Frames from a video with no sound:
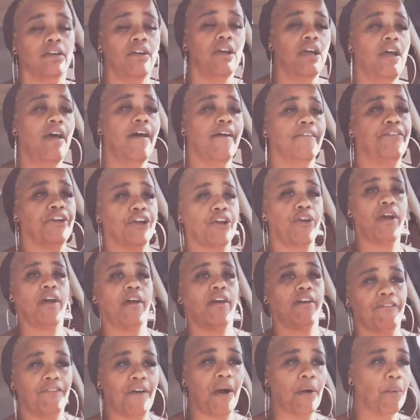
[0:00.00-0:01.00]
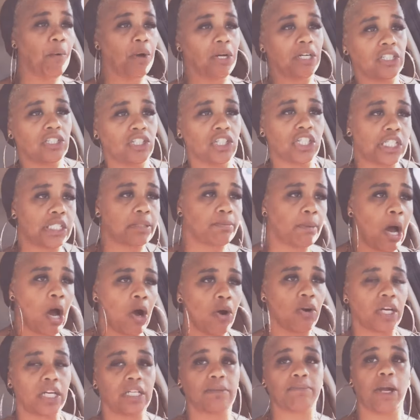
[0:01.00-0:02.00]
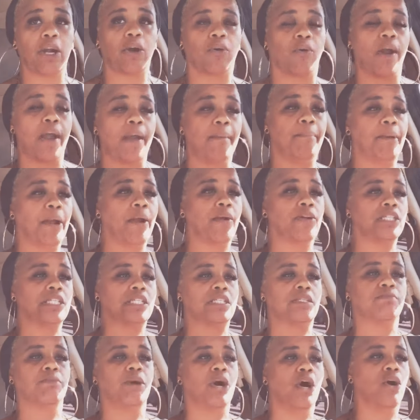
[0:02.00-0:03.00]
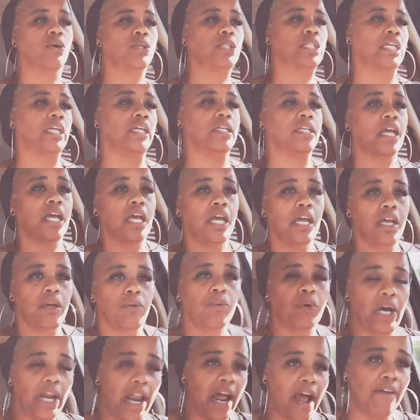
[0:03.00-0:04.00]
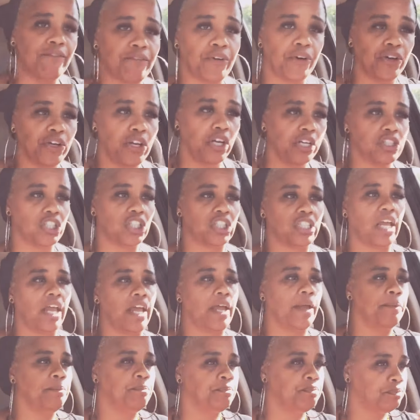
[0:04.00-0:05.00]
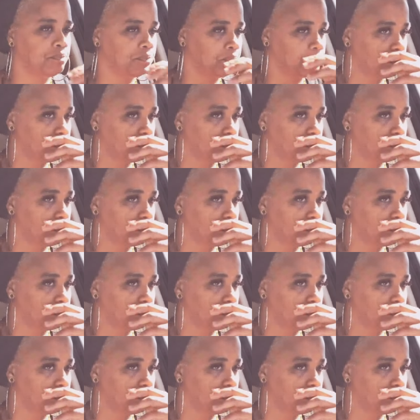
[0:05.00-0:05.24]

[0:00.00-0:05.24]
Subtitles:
to figure out if I wanted to smoke, because my grandparents smoked, and whatever, you understand?